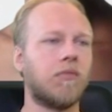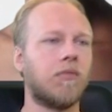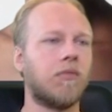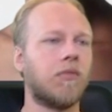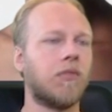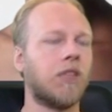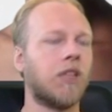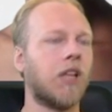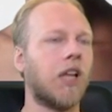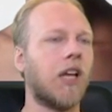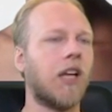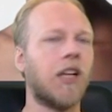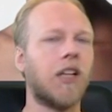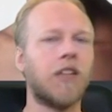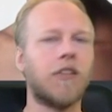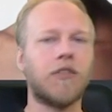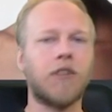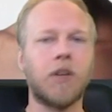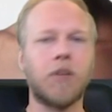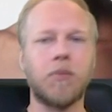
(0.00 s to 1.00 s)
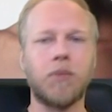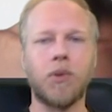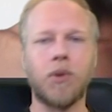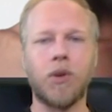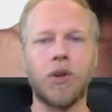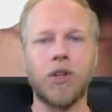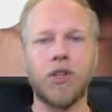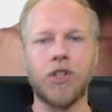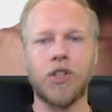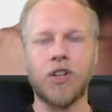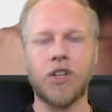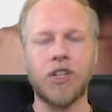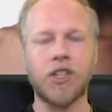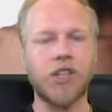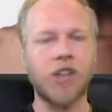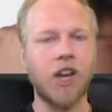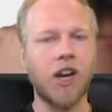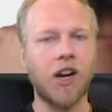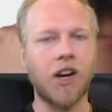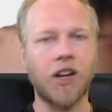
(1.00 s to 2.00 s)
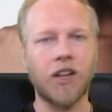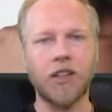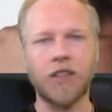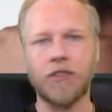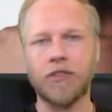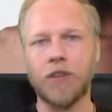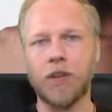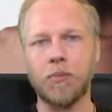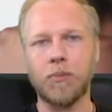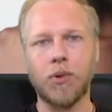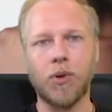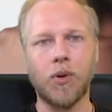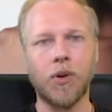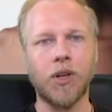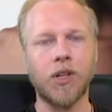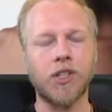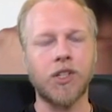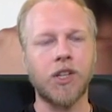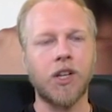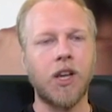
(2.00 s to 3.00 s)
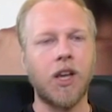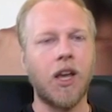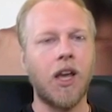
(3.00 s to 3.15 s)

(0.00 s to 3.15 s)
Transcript: light on the front porch or a chair on the front porch,